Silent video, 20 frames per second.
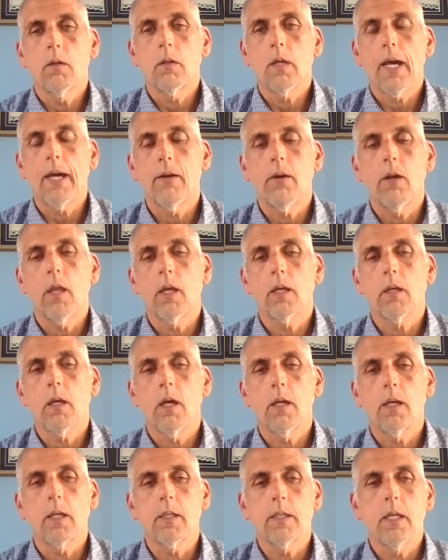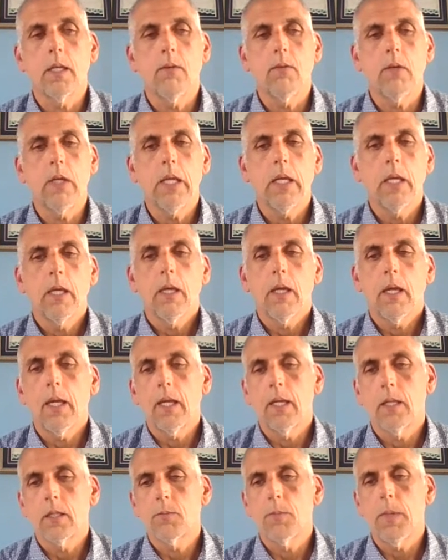hydraulic connectivity
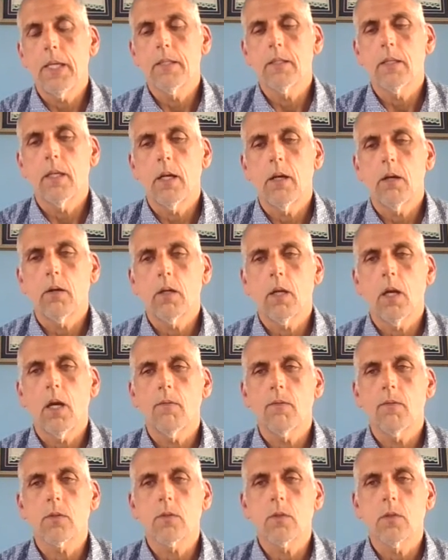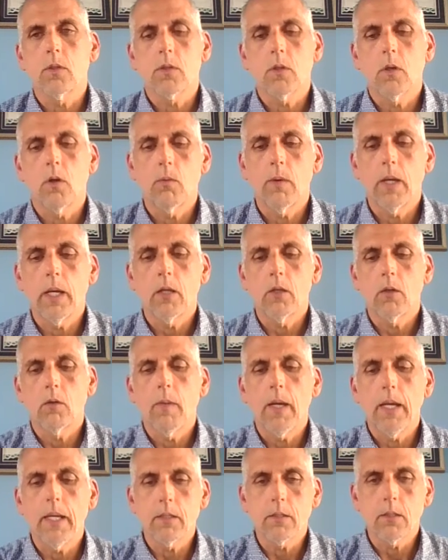and speaks at our conferences on a regular
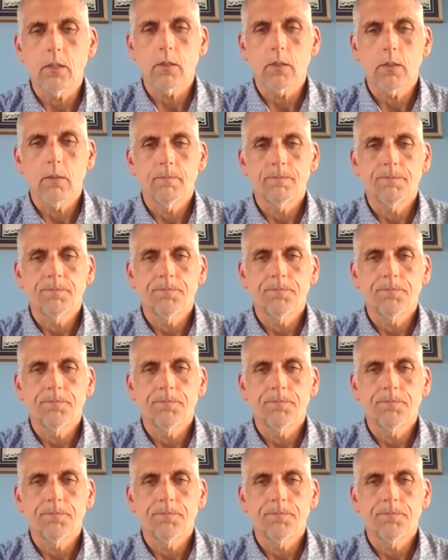basis.